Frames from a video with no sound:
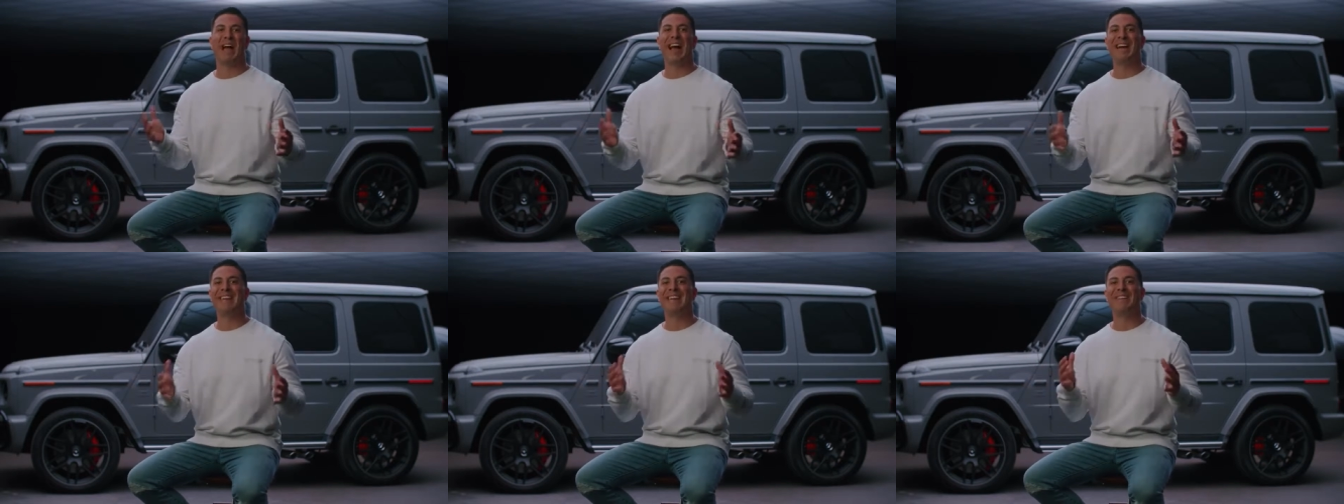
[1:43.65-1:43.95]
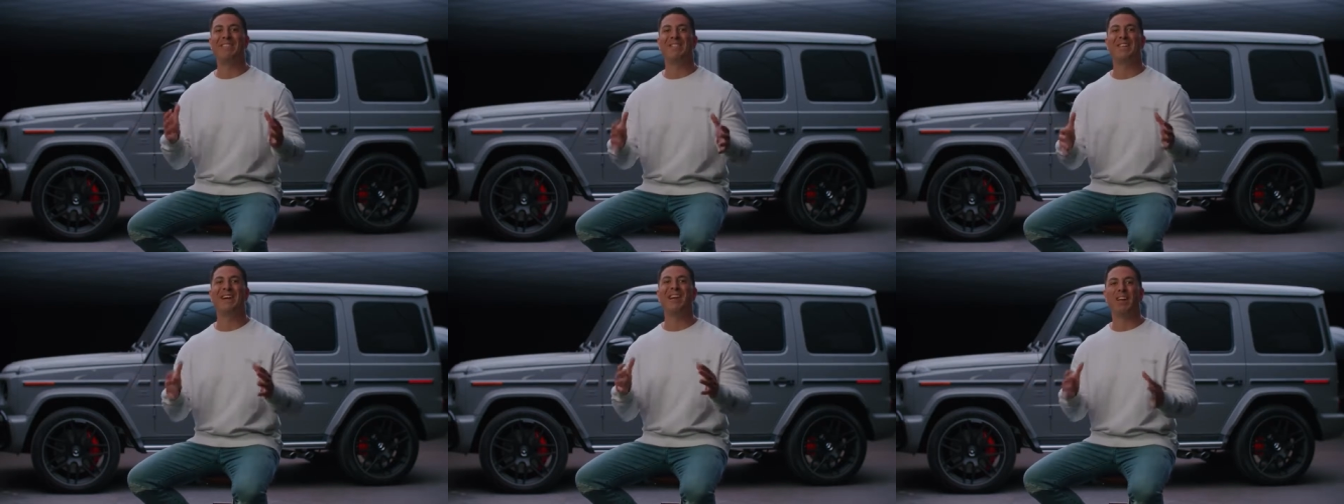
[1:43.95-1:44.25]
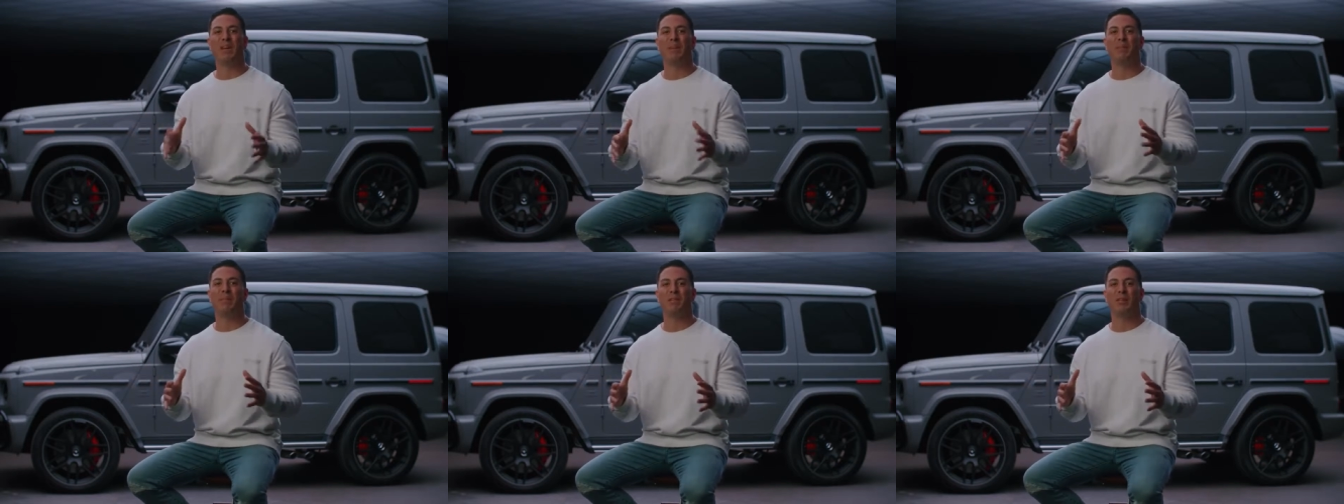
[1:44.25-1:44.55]
I
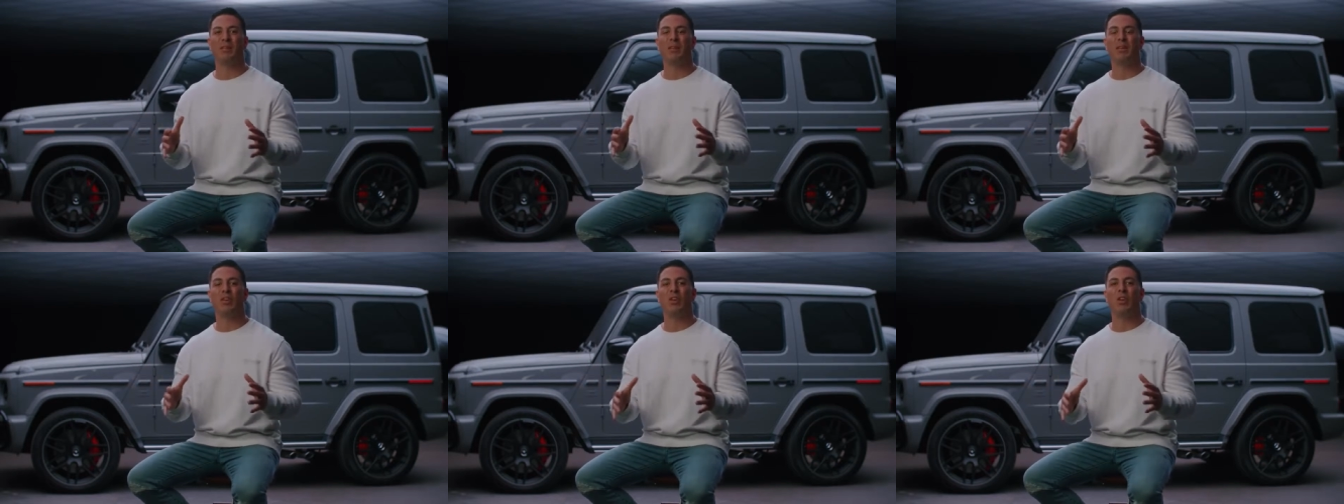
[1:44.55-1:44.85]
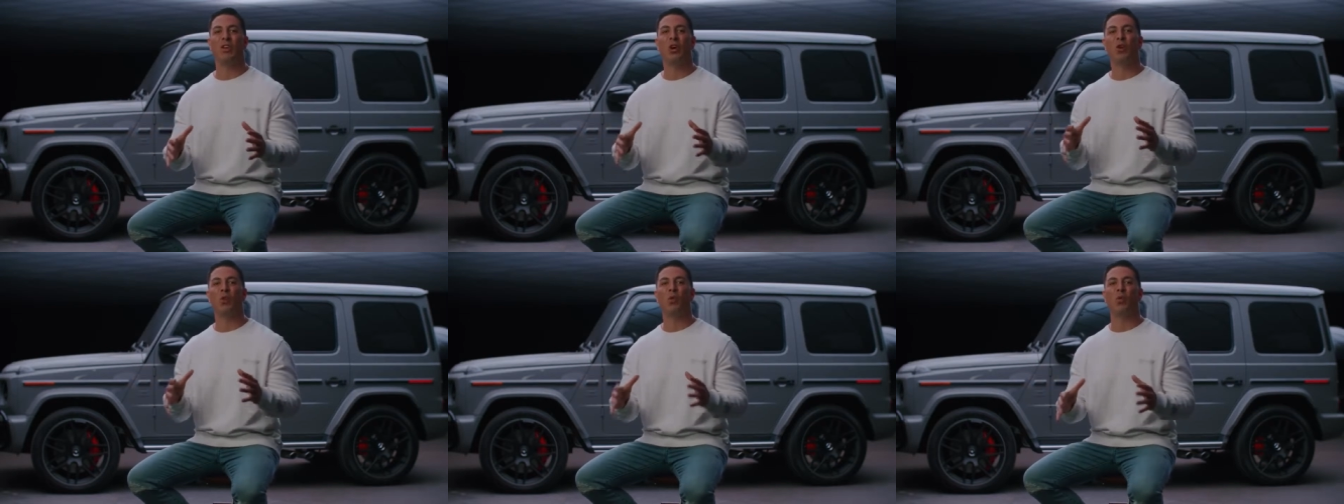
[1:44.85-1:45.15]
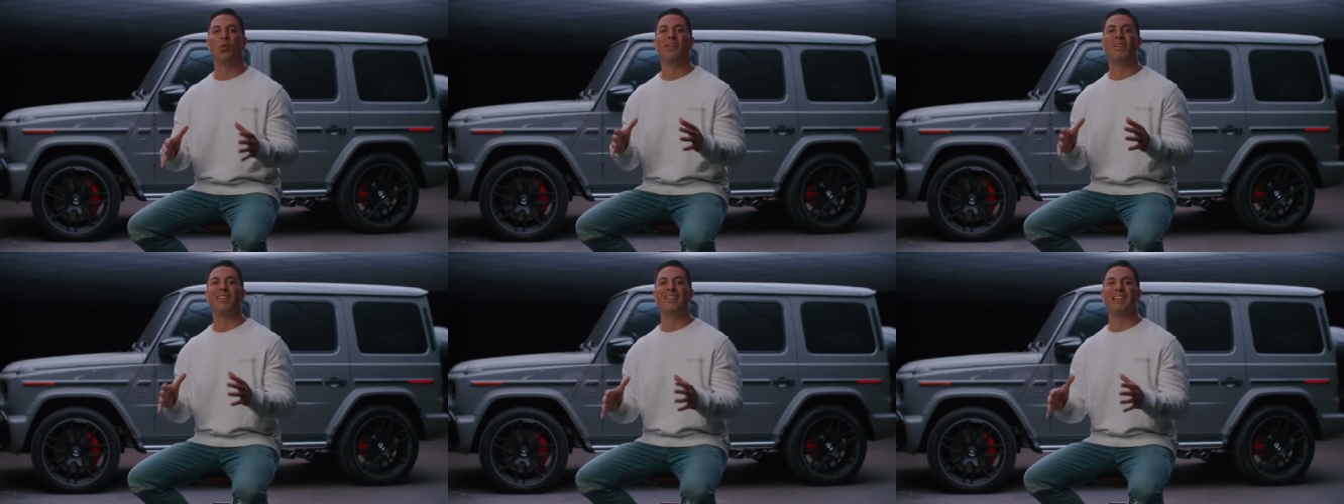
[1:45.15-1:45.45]
developed no
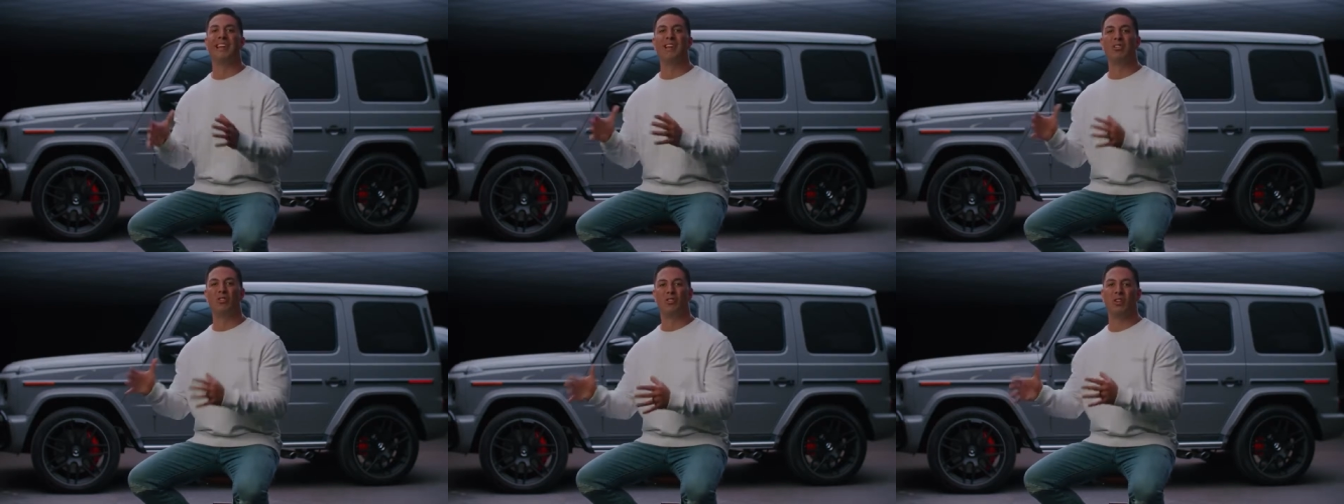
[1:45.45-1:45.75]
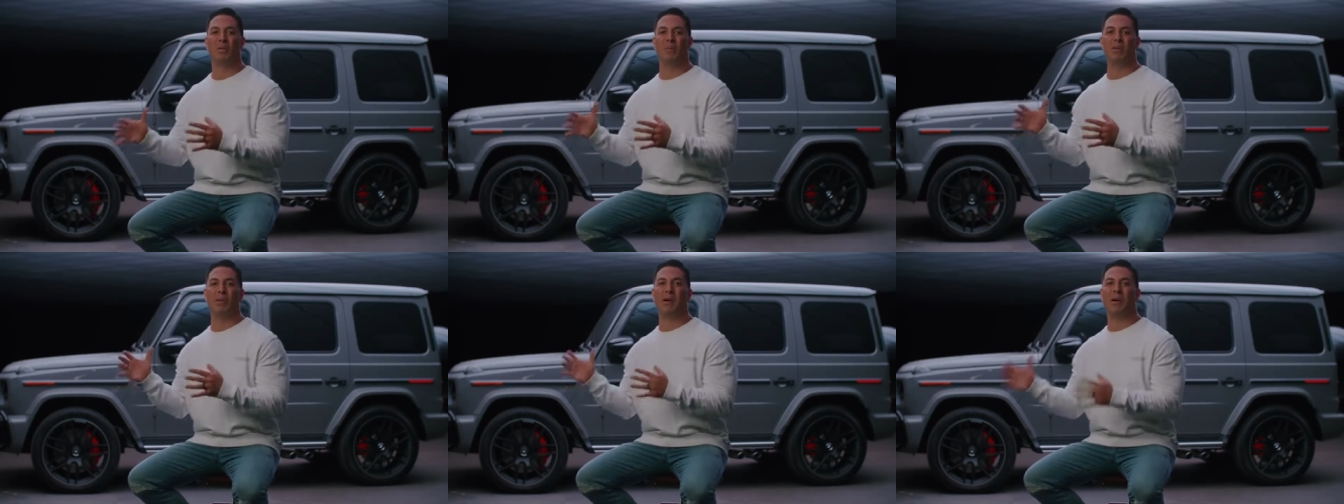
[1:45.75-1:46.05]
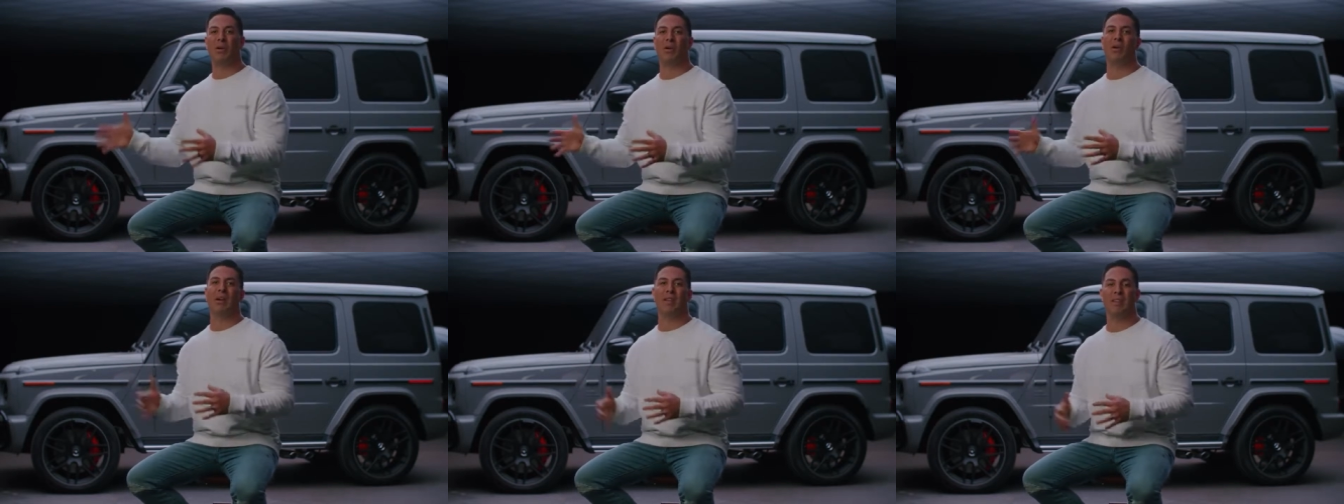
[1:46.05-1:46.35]
real leadership in
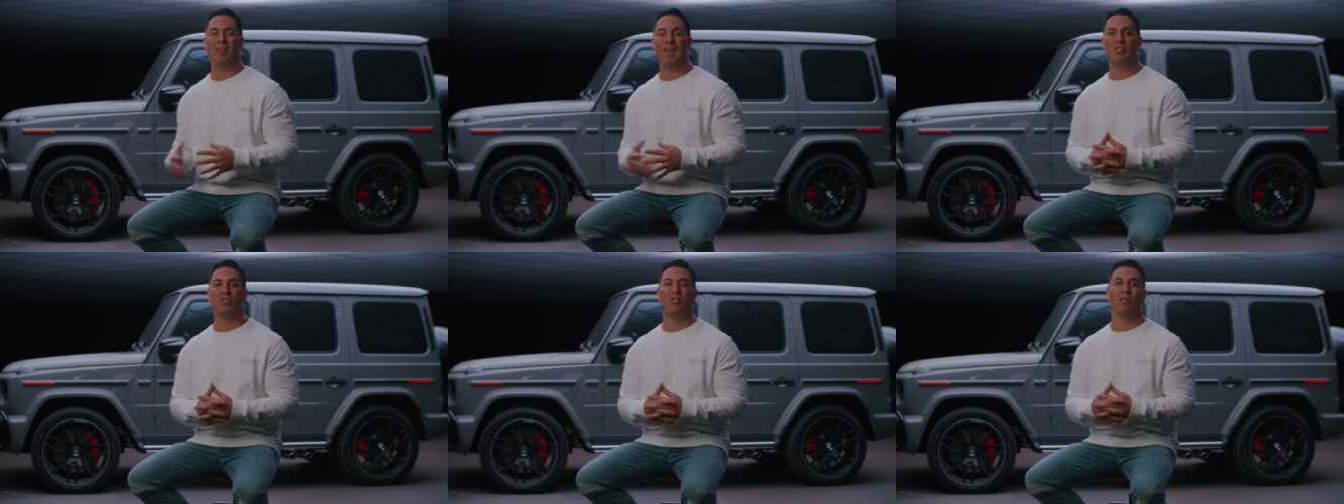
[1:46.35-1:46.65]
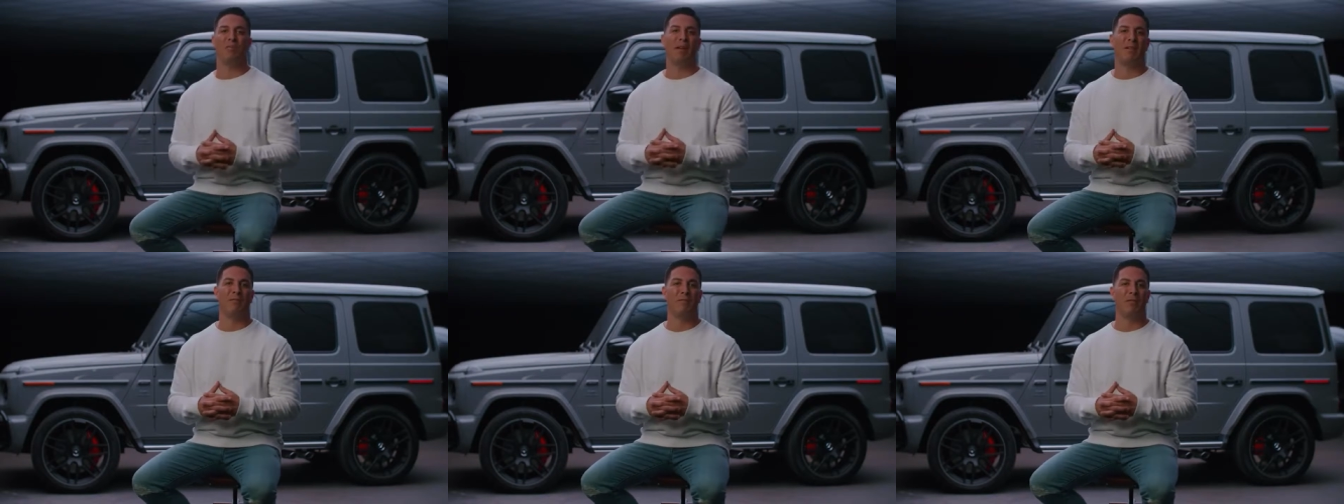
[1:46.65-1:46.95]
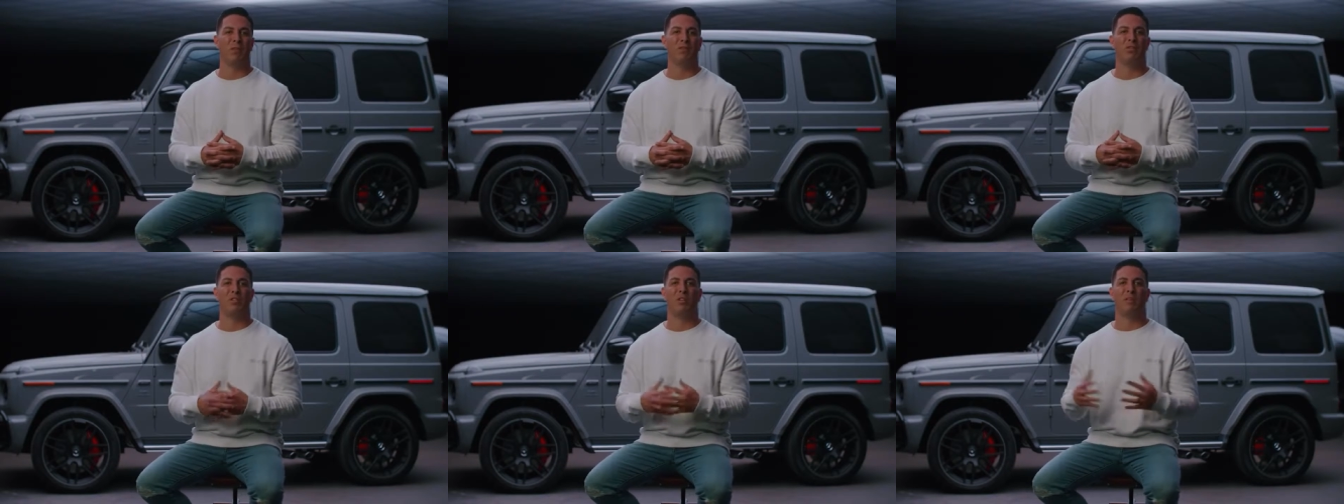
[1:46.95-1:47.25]
my organization my
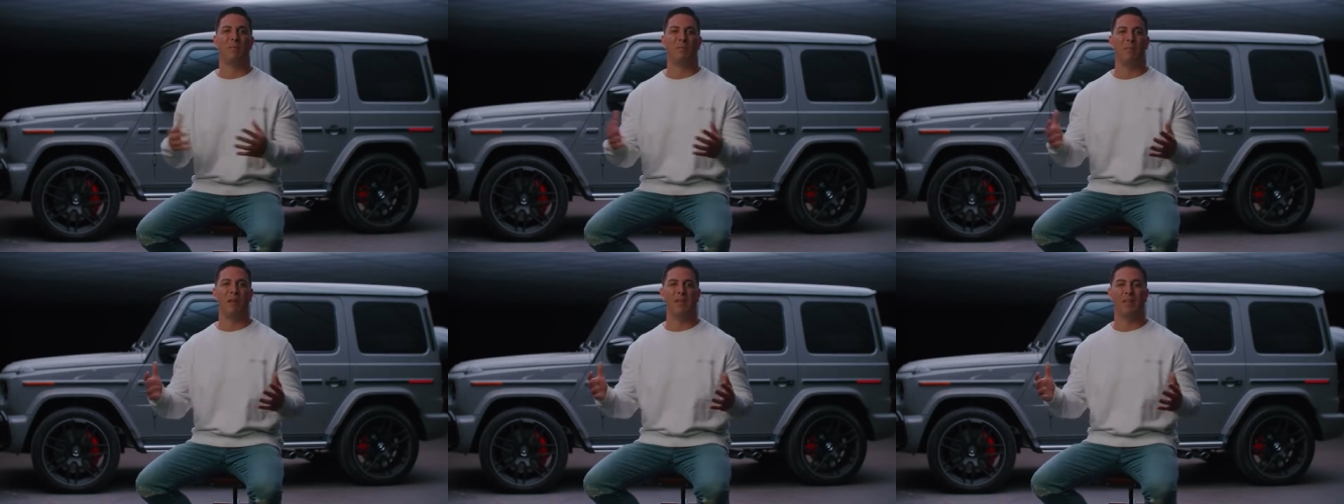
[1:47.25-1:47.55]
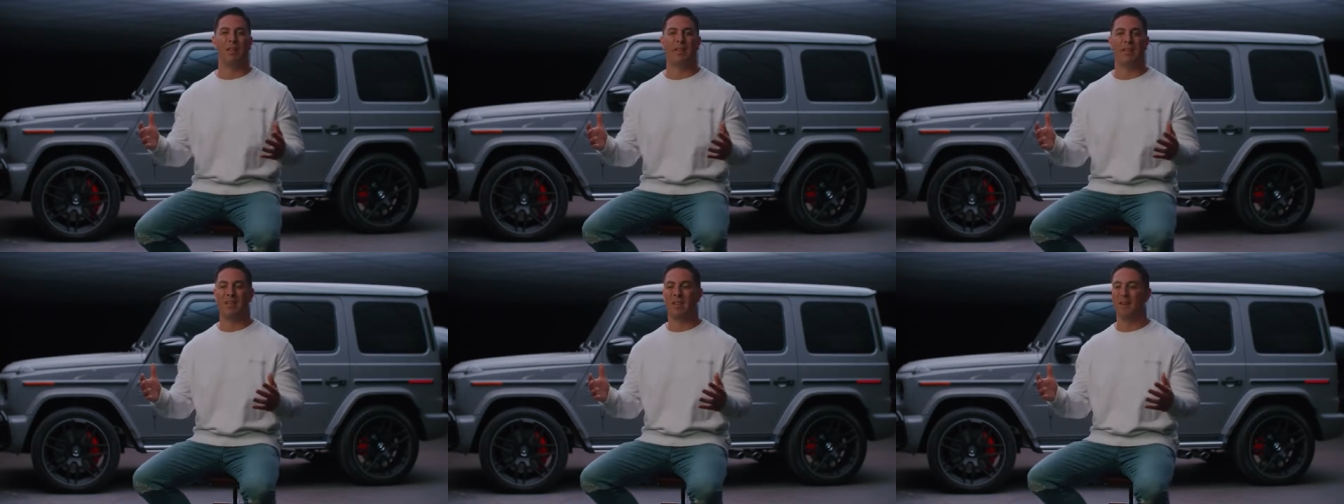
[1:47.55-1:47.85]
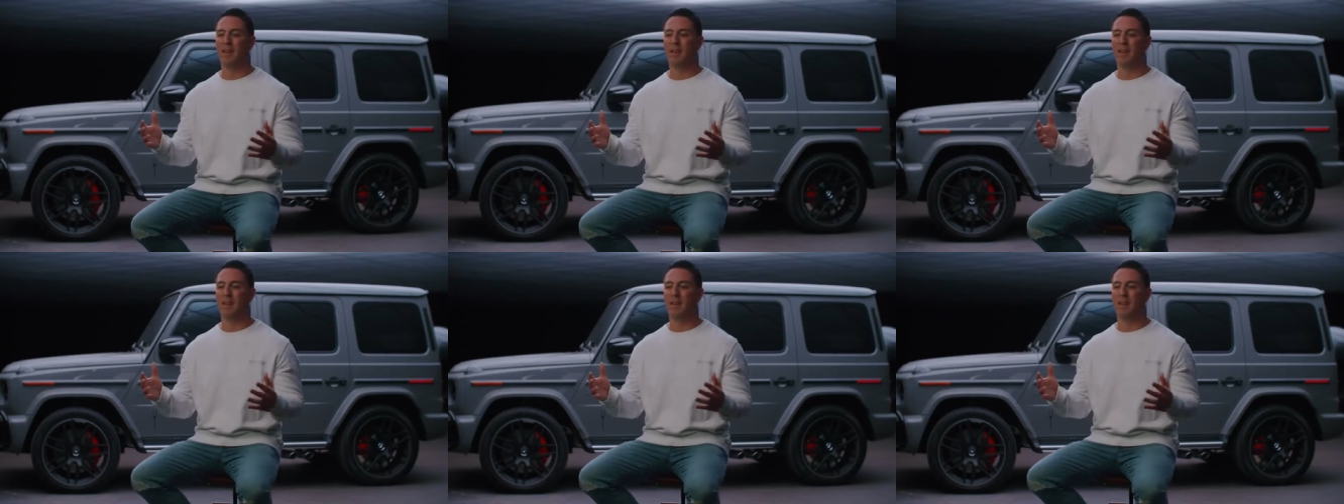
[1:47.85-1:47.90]
first year in business.